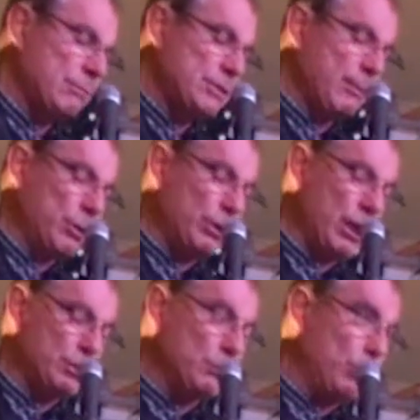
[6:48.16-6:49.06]
someone who
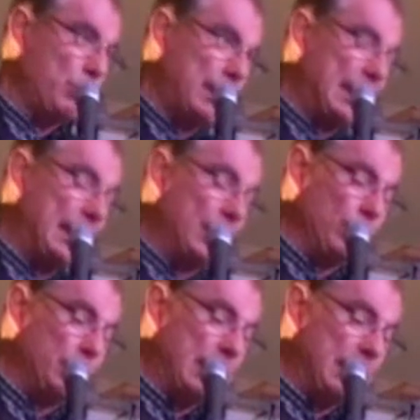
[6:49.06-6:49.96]
knows more might
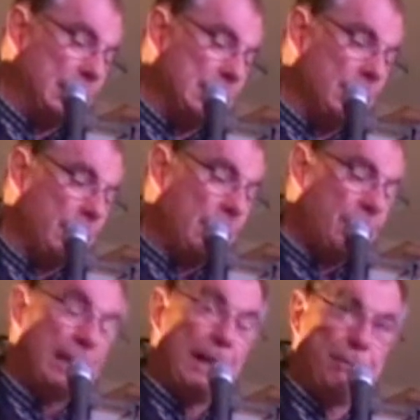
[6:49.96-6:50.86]
argue about this.
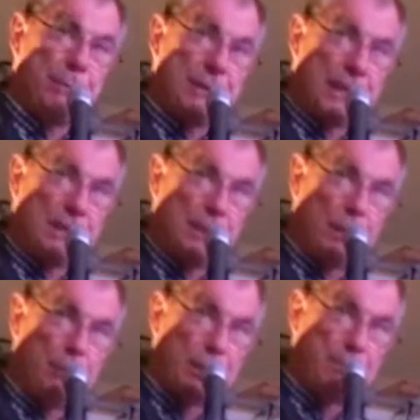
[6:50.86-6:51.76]
The governments are
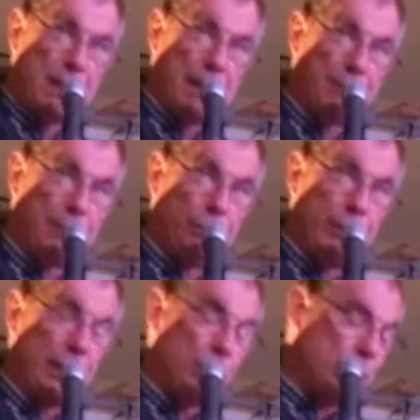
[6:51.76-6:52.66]
still the most powerful and
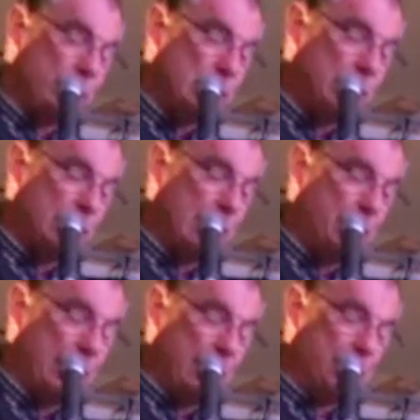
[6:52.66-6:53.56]
really ought to exert
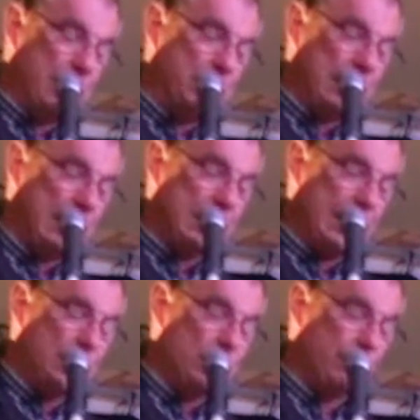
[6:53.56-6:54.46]
that power a bit better than
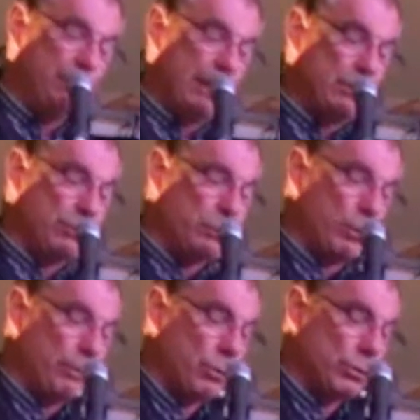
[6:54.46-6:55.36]
they do, and federal's
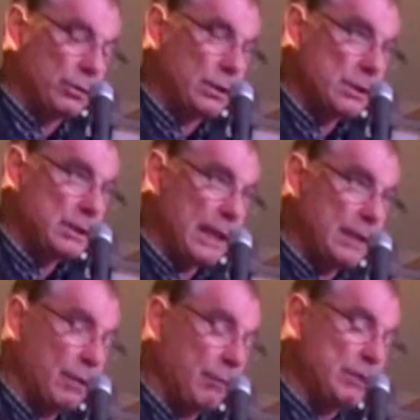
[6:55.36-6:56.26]
more important than
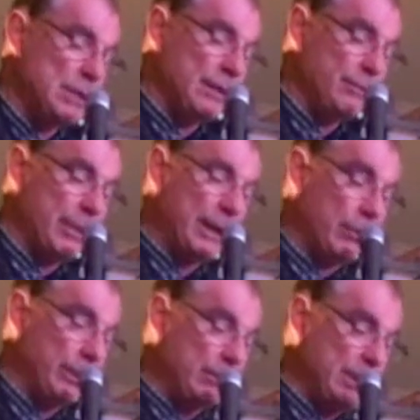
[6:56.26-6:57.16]
state, obviously, from
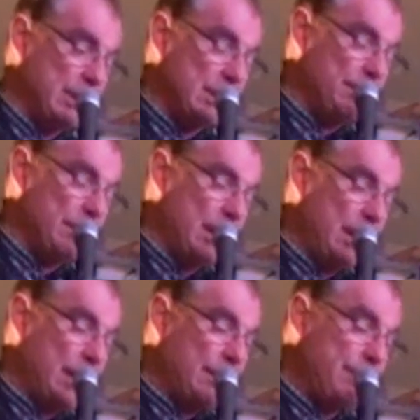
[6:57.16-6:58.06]
economic reasons.
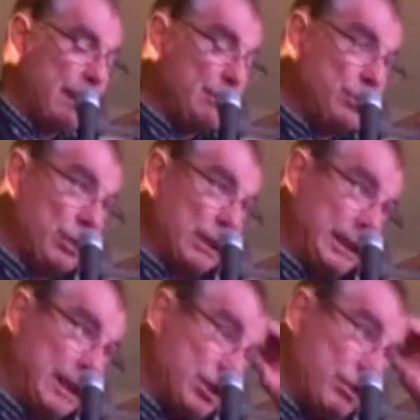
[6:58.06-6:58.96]
The
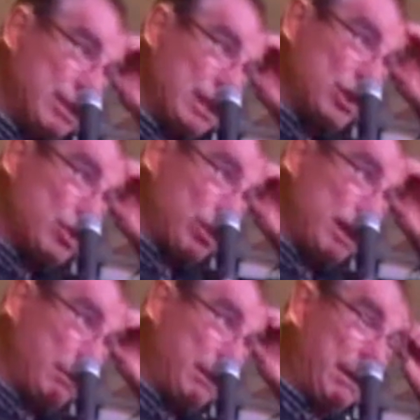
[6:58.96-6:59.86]
pharmaceutical industry is
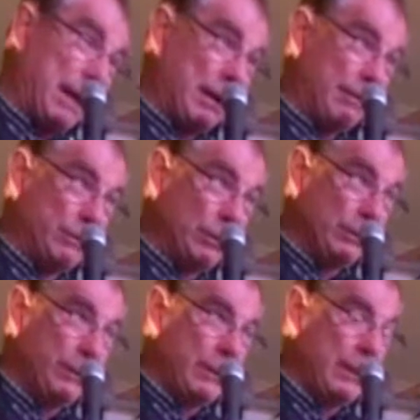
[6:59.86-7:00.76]
extremely powerful,